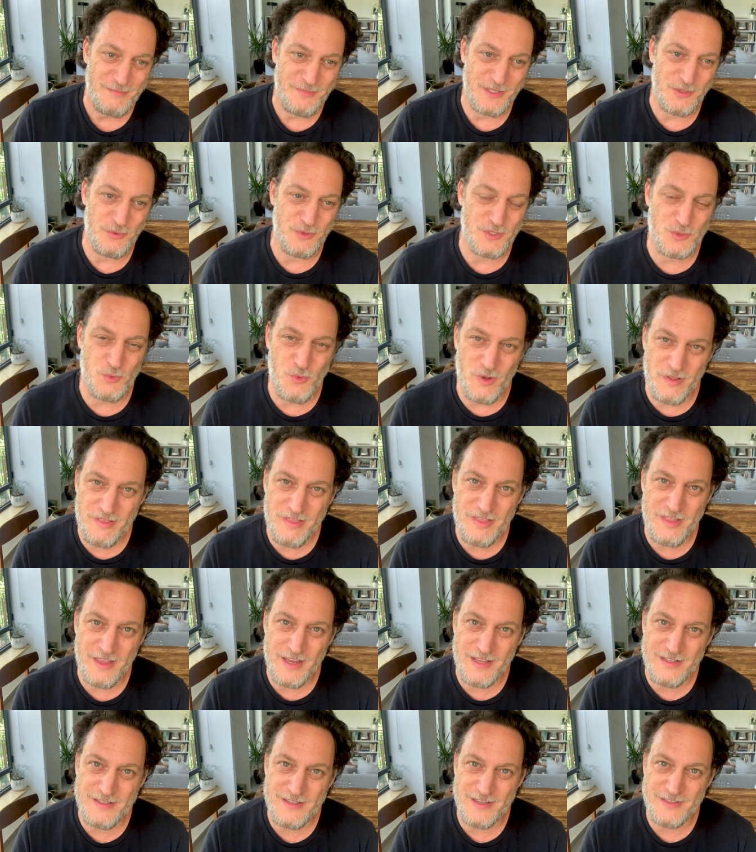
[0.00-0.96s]
But there was one
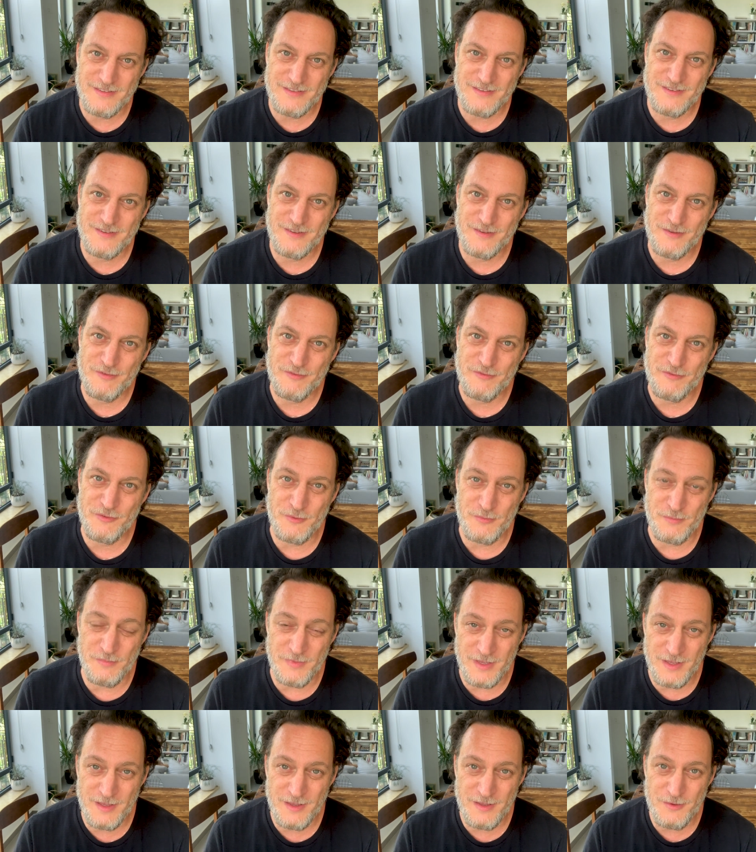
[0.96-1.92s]
thing that for
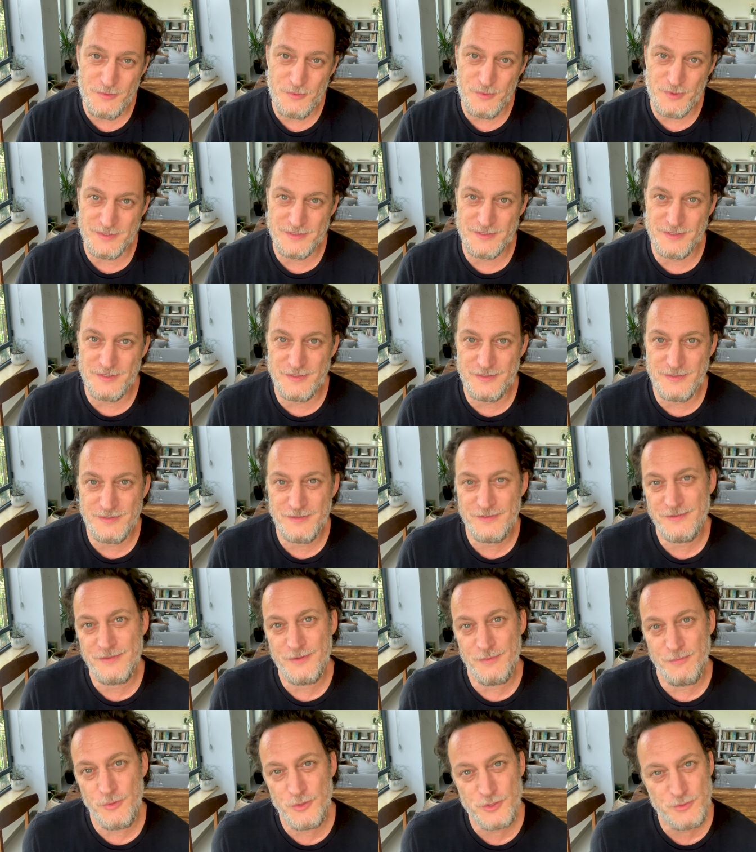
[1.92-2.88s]
me was
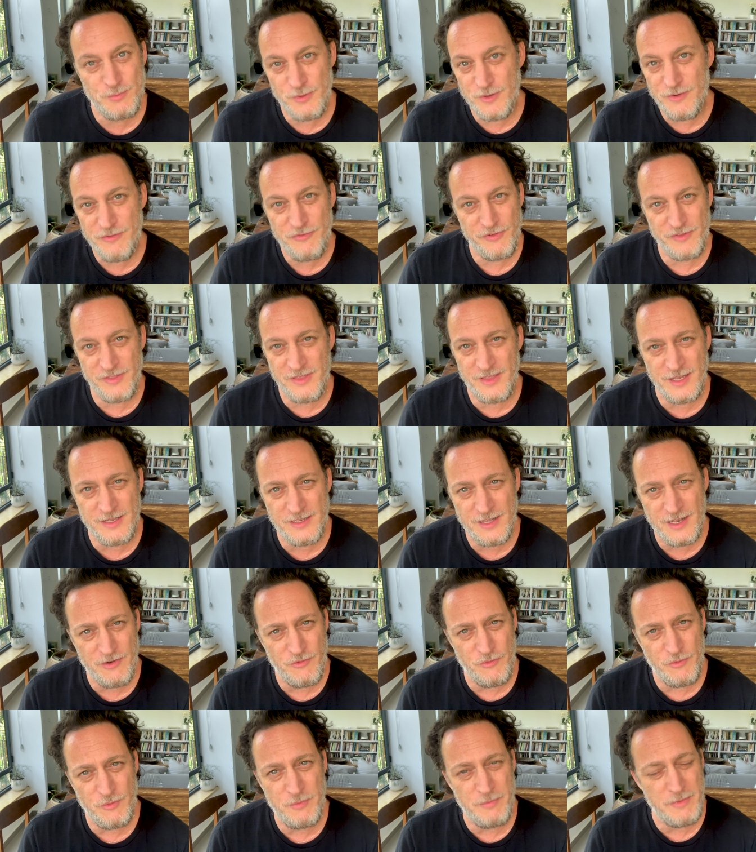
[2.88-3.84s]
the most beautiful thing
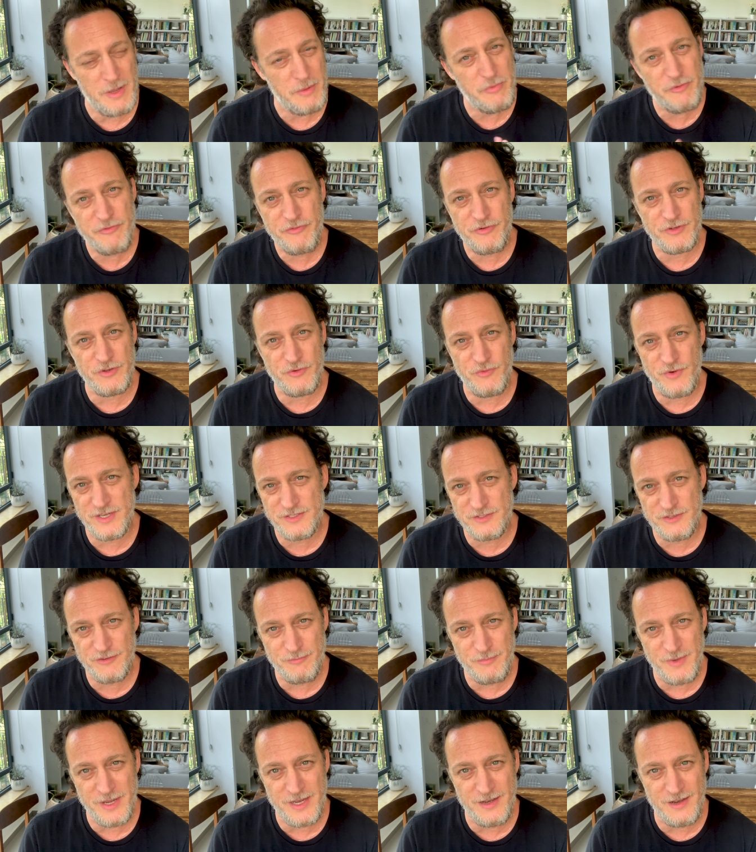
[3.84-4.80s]
that I remember for the
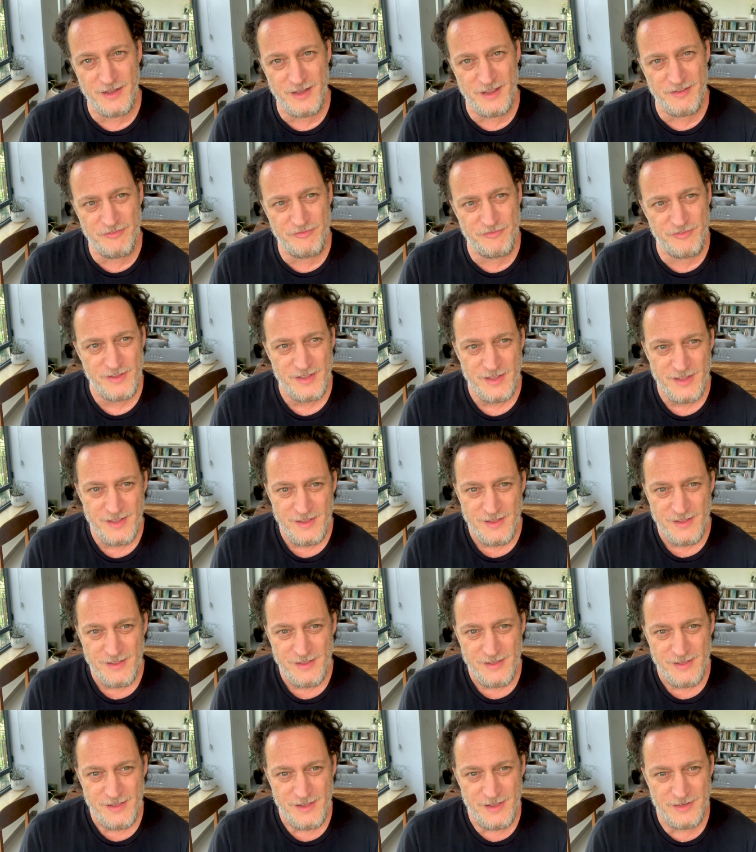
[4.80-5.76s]
rest of my life.
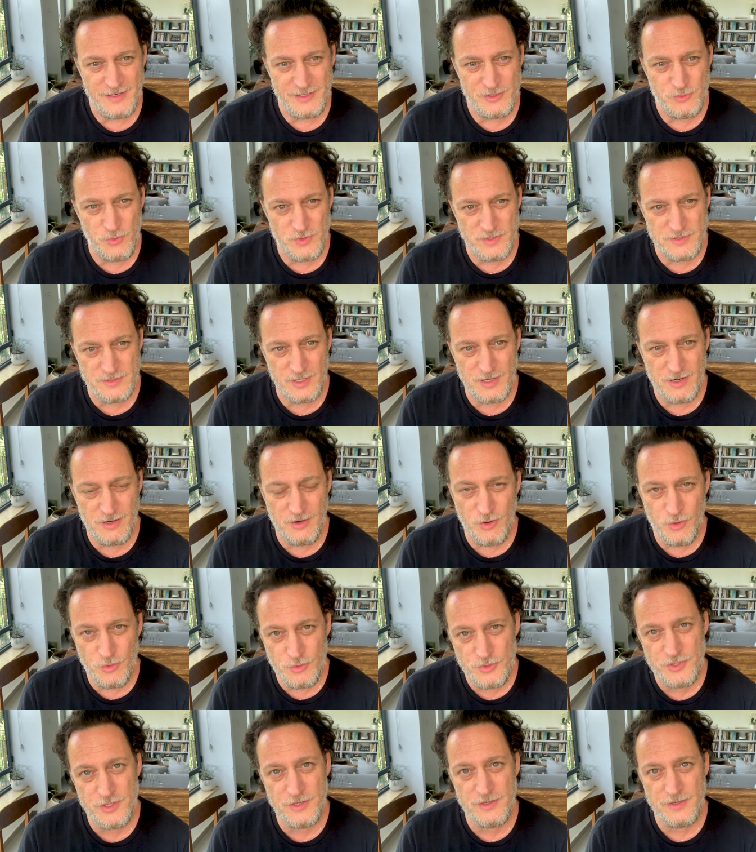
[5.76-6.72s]
And it was the
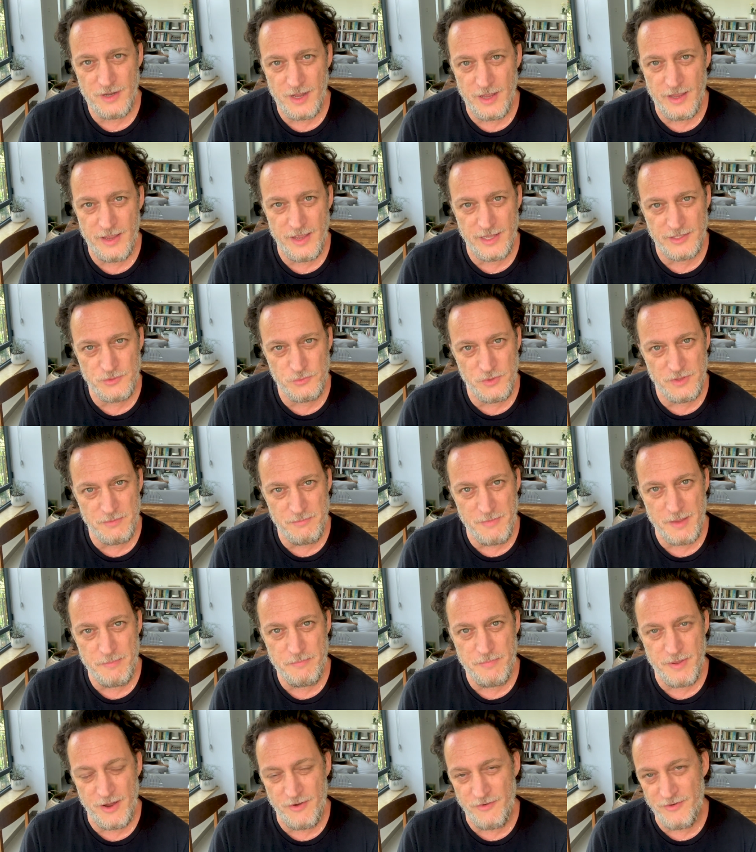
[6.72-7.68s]
closure I had with
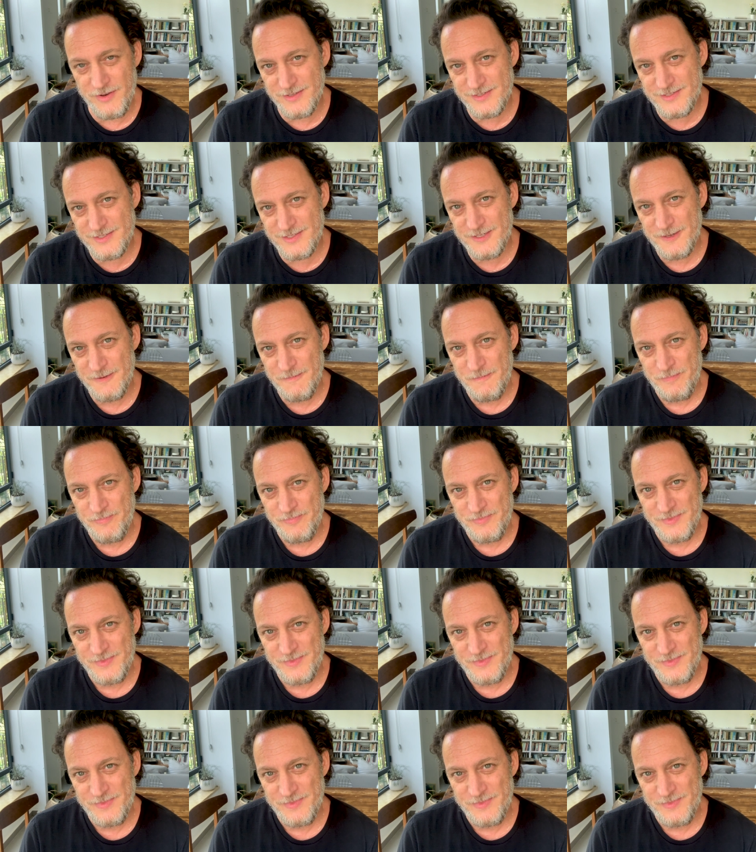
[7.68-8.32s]
my parents.